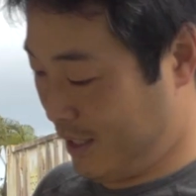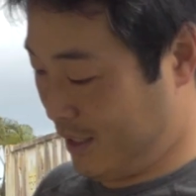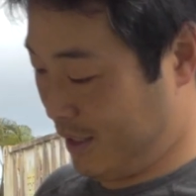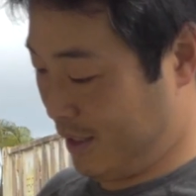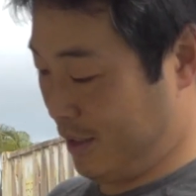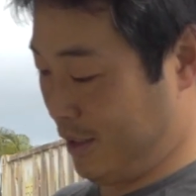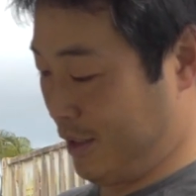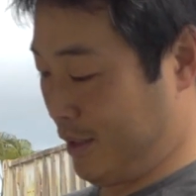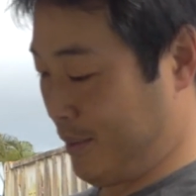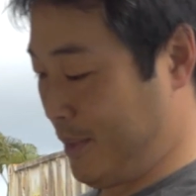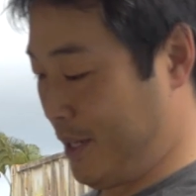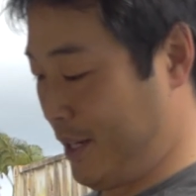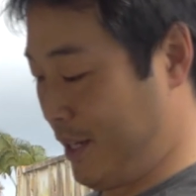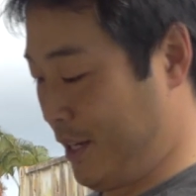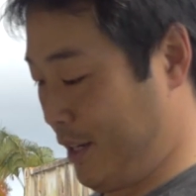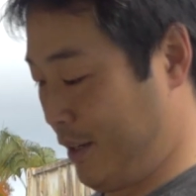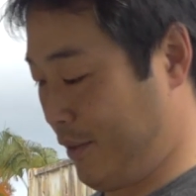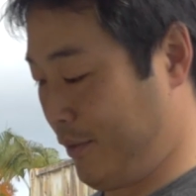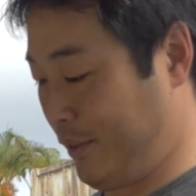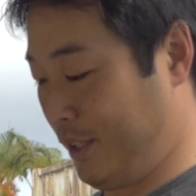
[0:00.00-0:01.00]
I
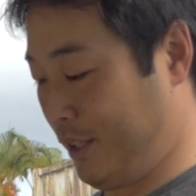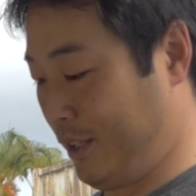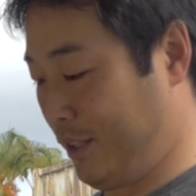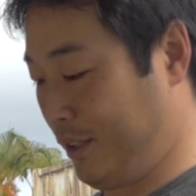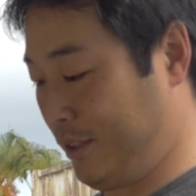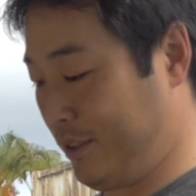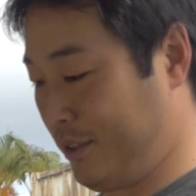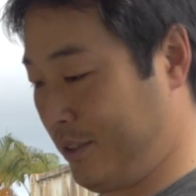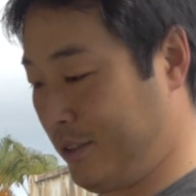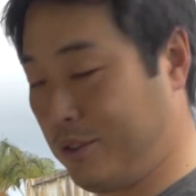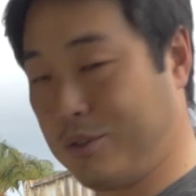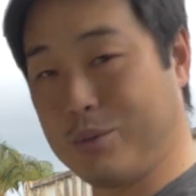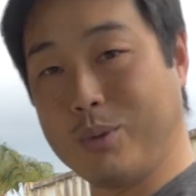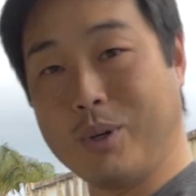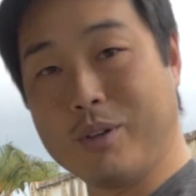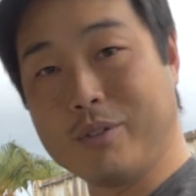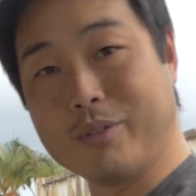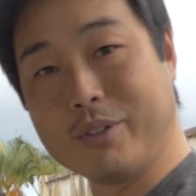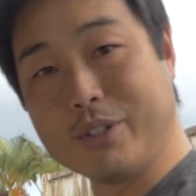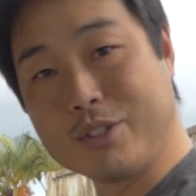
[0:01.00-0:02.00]
have a
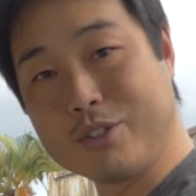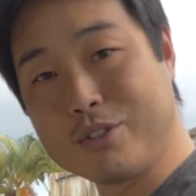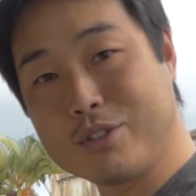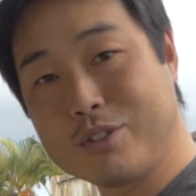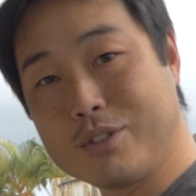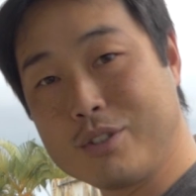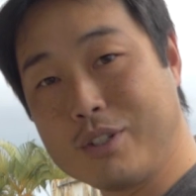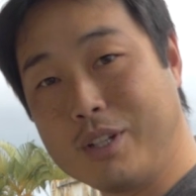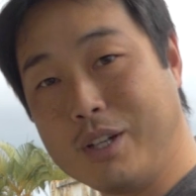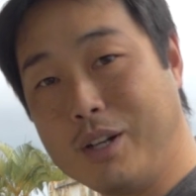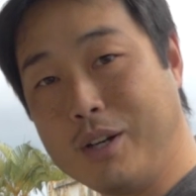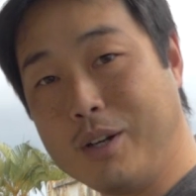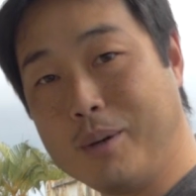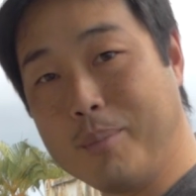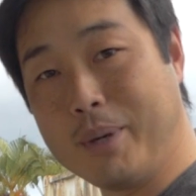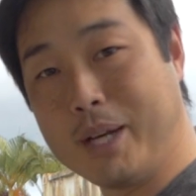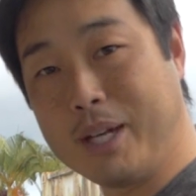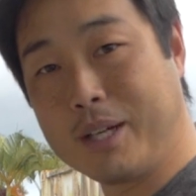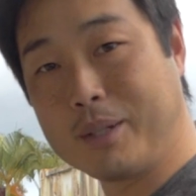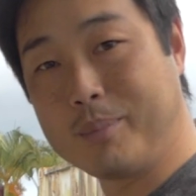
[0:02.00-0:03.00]
12-inch
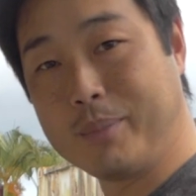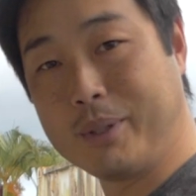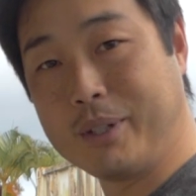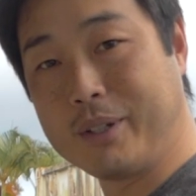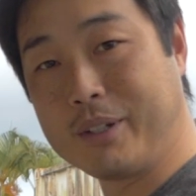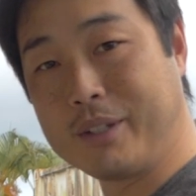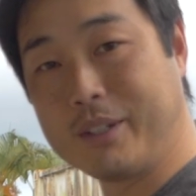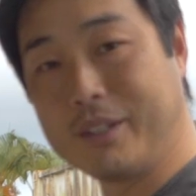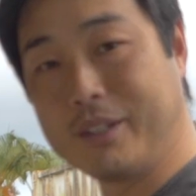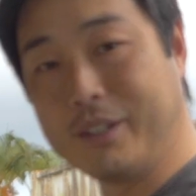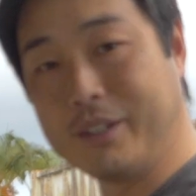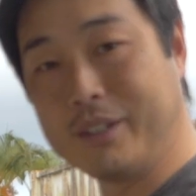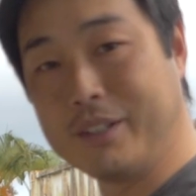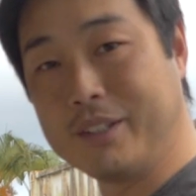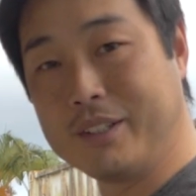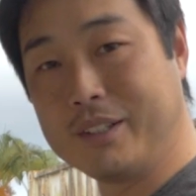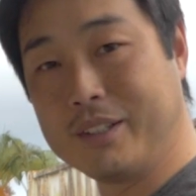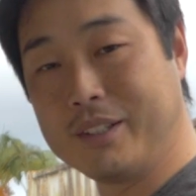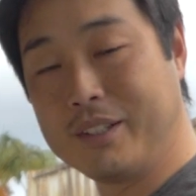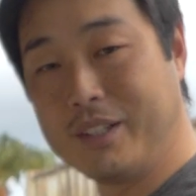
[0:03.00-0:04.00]
back bar on it.
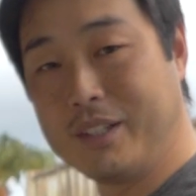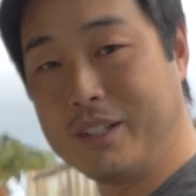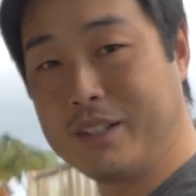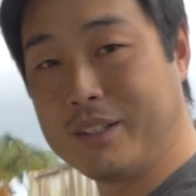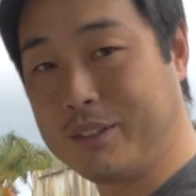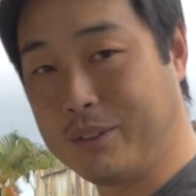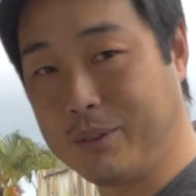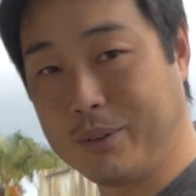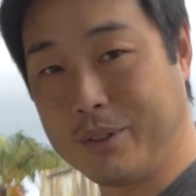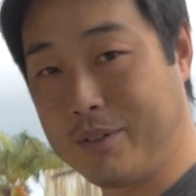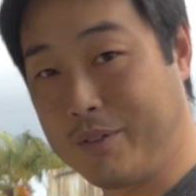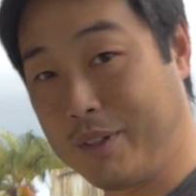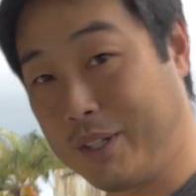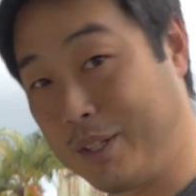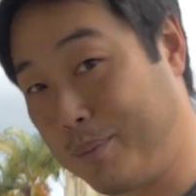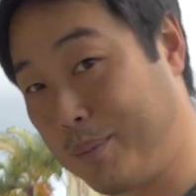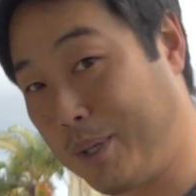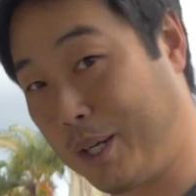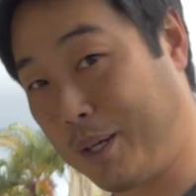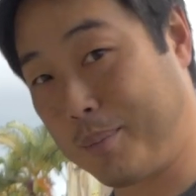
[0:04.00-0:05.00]
Don't have
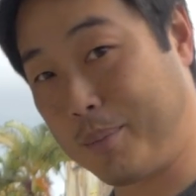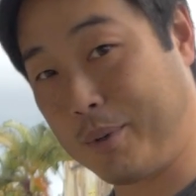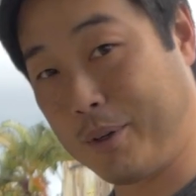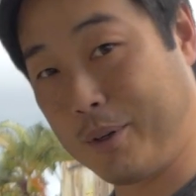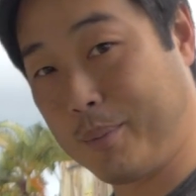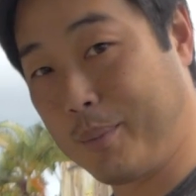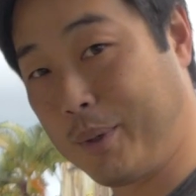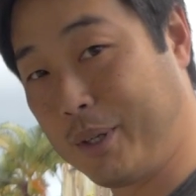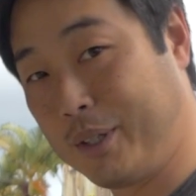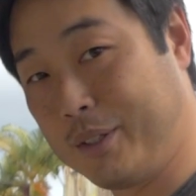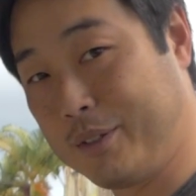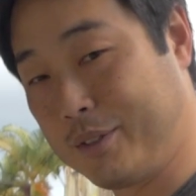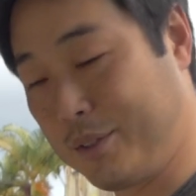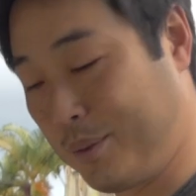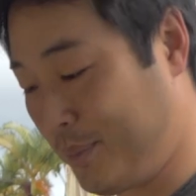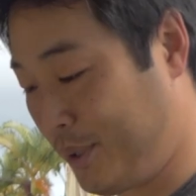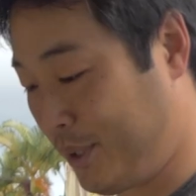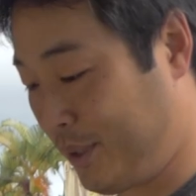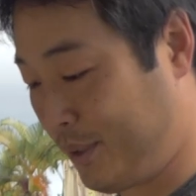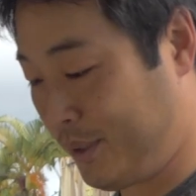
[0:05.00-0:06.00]
any back bar on my hunting
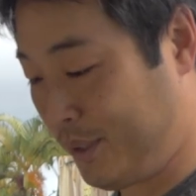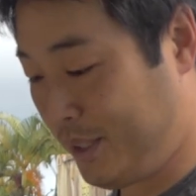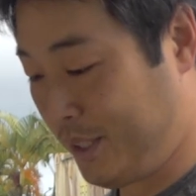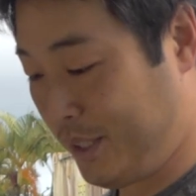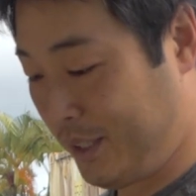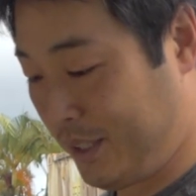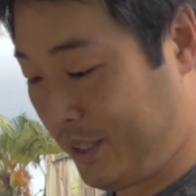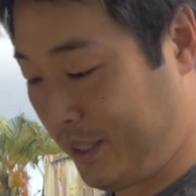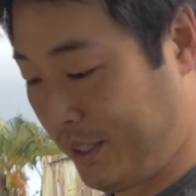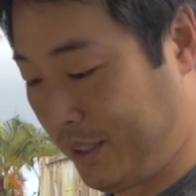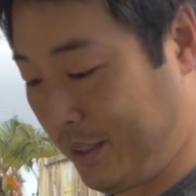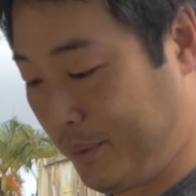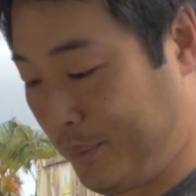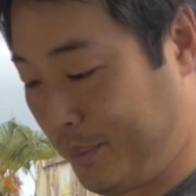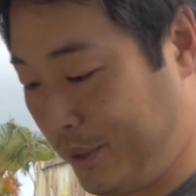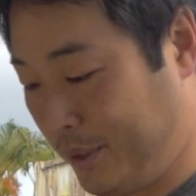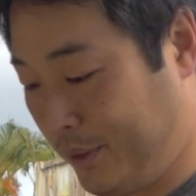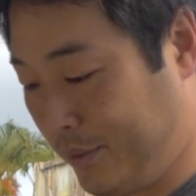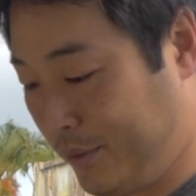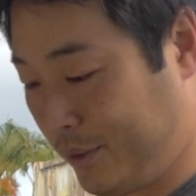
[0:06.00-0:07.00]
bow, and I
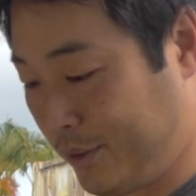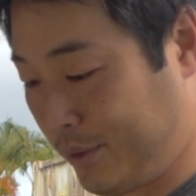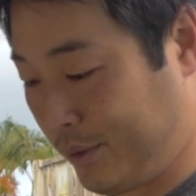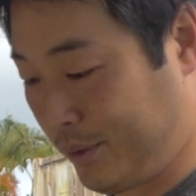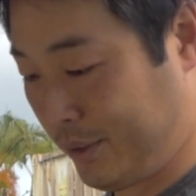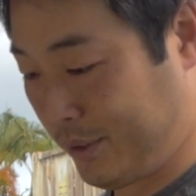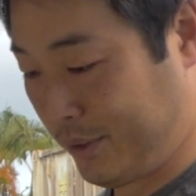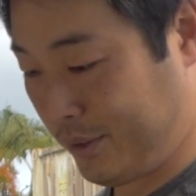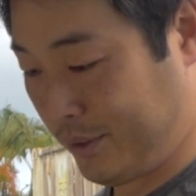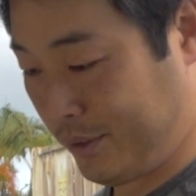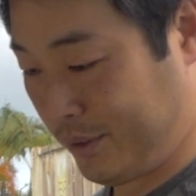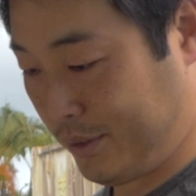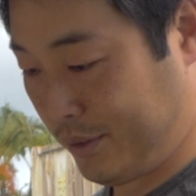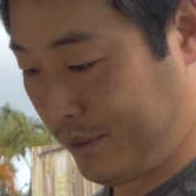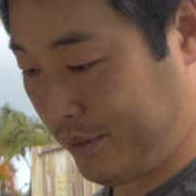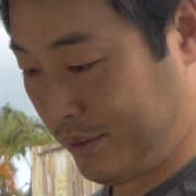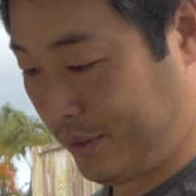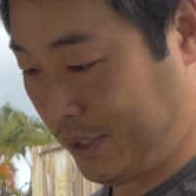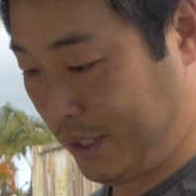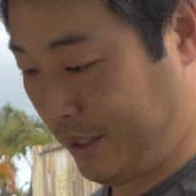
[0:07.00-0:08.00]
believe this one has
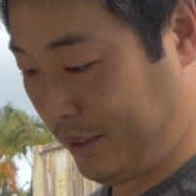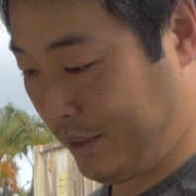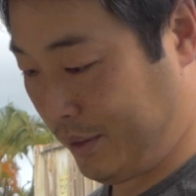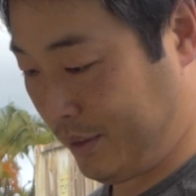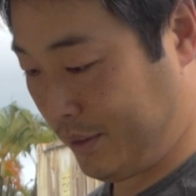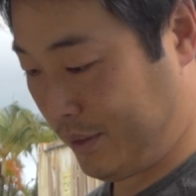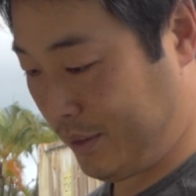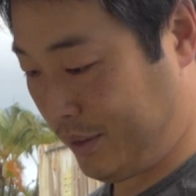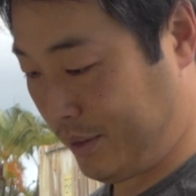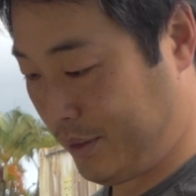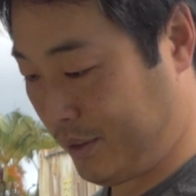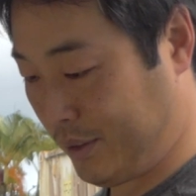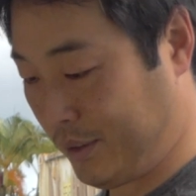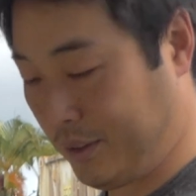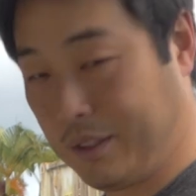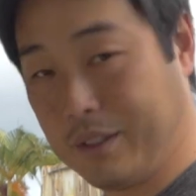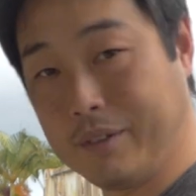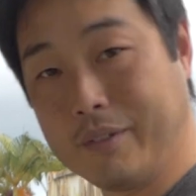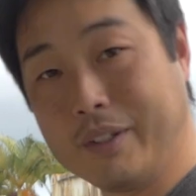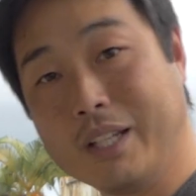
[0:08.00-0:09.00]
8, 9, 10,
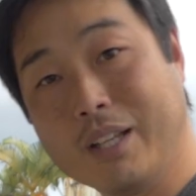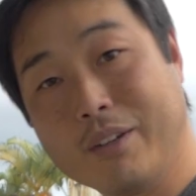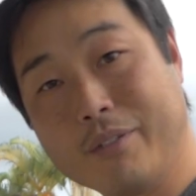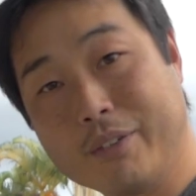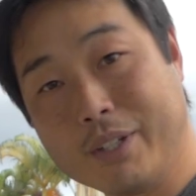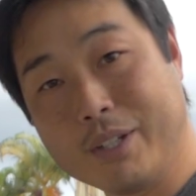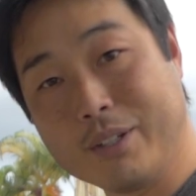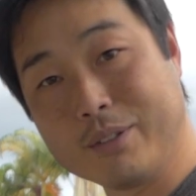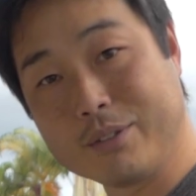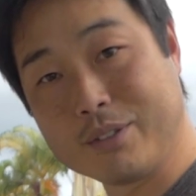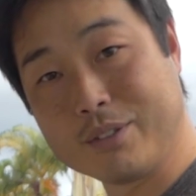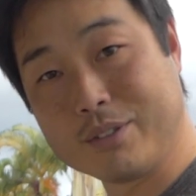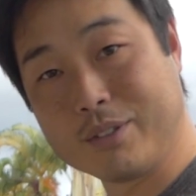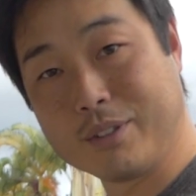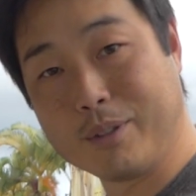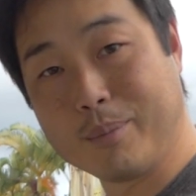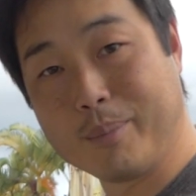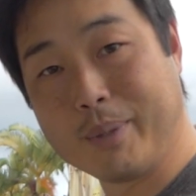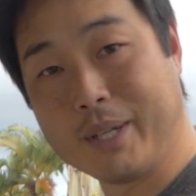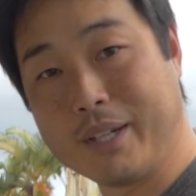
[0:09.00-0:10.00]
11 ounces
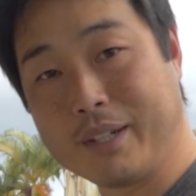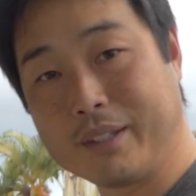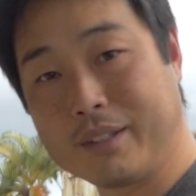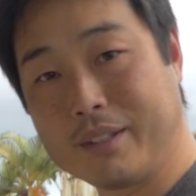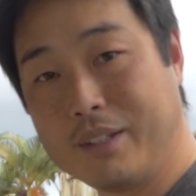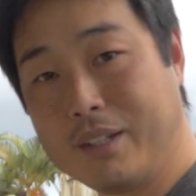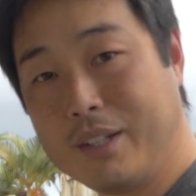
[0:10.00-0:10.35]
on the back.